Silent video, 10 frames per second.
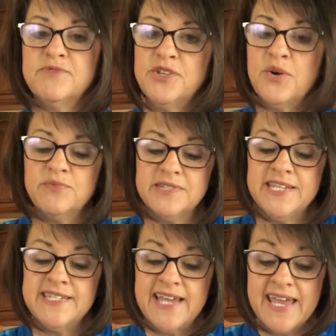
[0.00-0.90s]
So
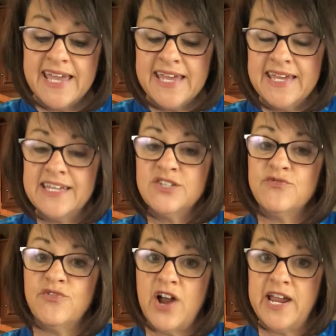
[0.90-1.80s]
today is
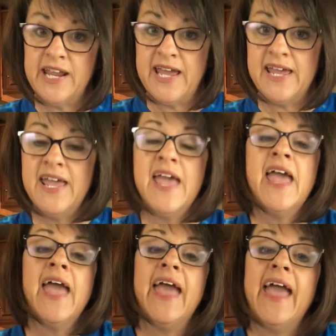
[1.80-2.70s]
Friday,
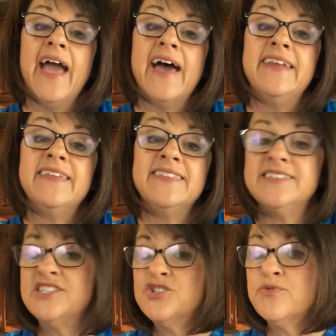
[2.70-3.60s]
and
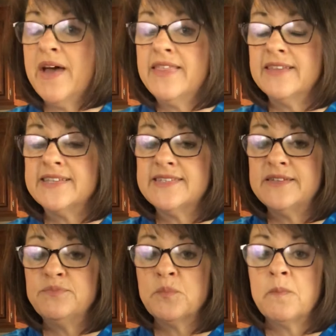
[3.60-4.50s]
this is your math
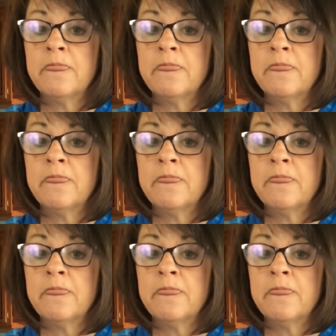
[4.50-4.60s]
lesson.